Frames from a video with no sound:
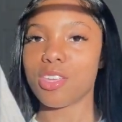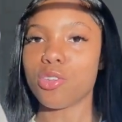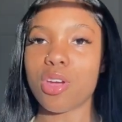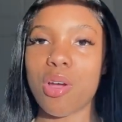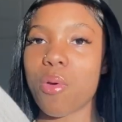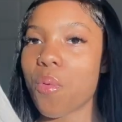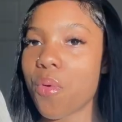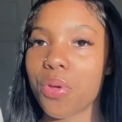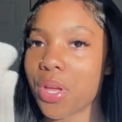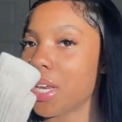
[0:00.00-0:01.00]
you know,
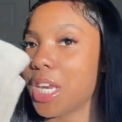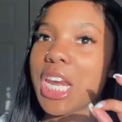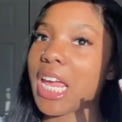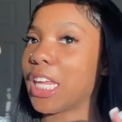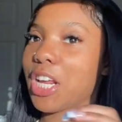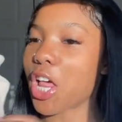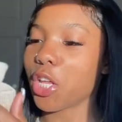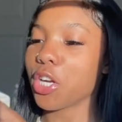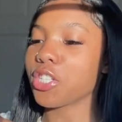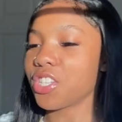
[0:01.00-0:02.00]
naked
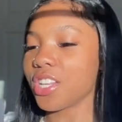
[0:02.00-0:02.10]
colors.